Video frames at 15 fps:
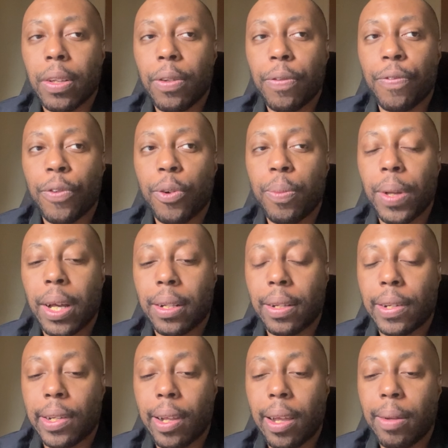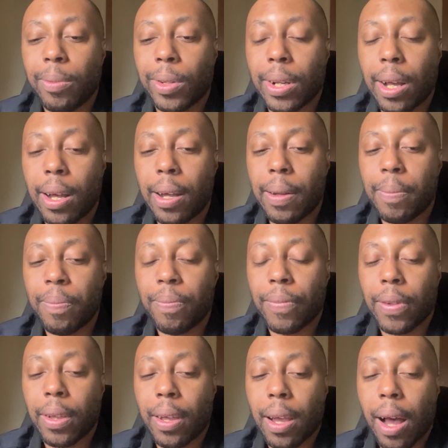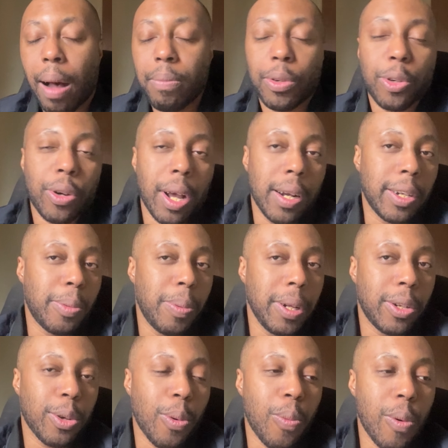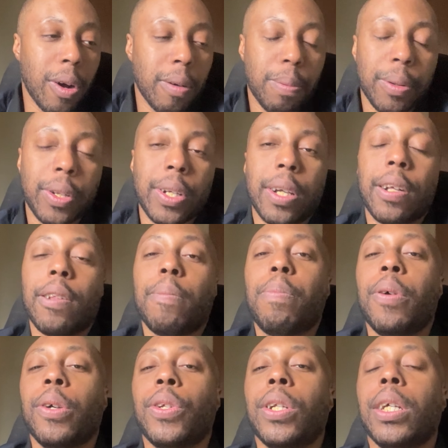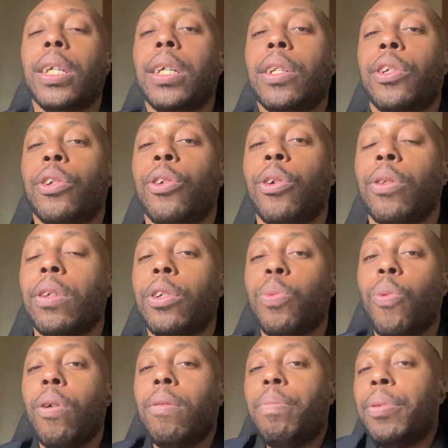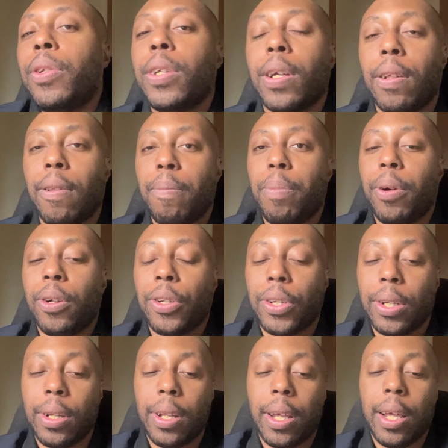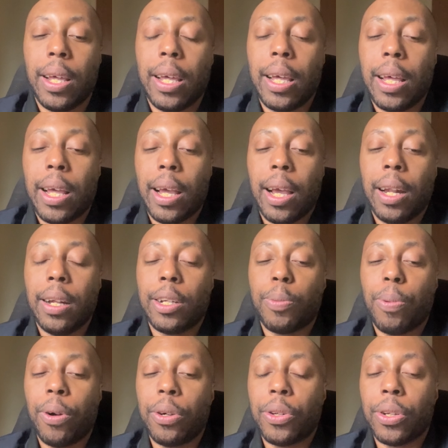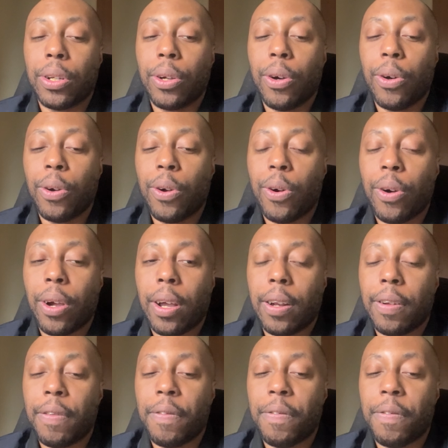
you feel me? At the same time, I'm trying to speak to one particular person and get to know this one particular person. And this person gonna go ahead and